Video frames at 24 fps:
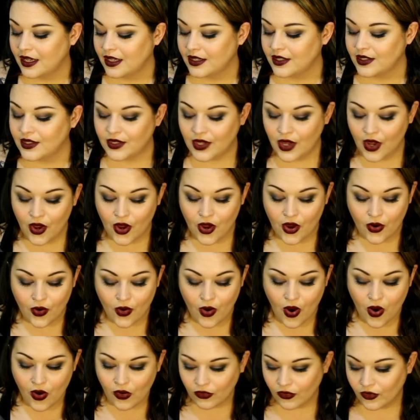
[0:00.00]
So
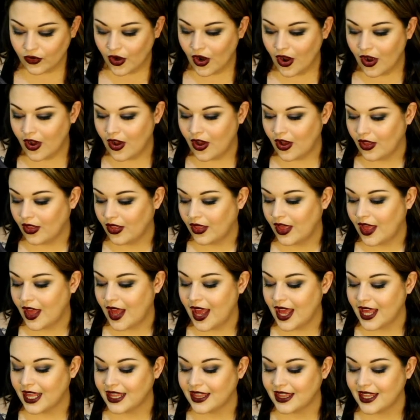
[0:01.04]
overall,
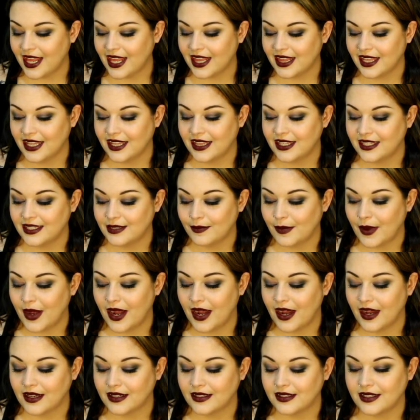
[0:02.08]
I think that this
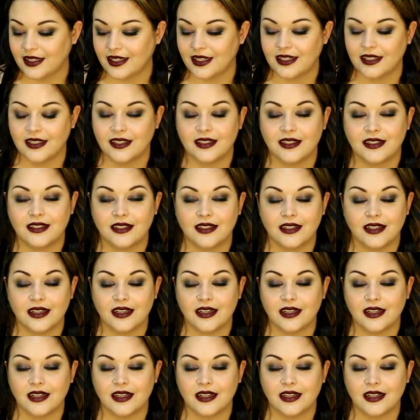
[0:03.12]
box is